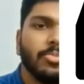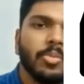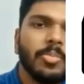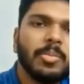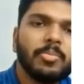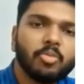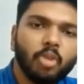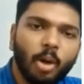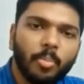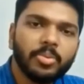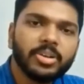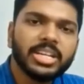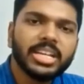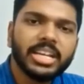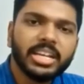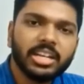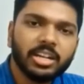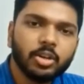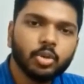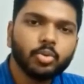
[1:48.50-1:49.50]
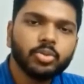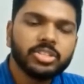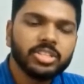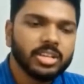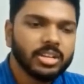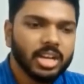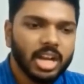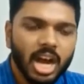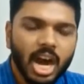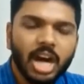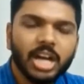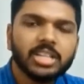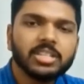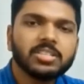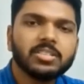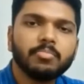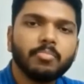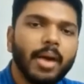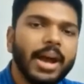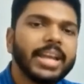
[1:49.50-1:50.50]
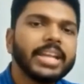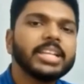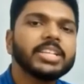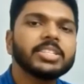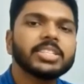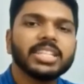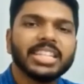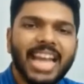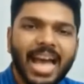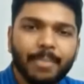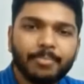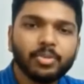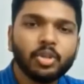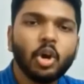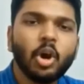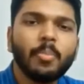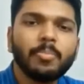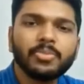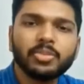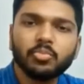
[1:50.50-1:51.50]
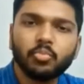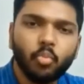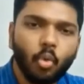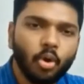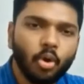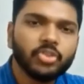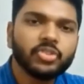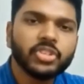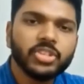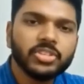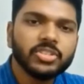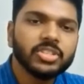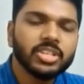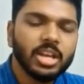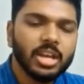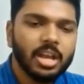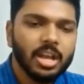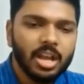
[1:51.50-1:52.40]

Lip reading: movable property includes cars, bikes, laptops, watches,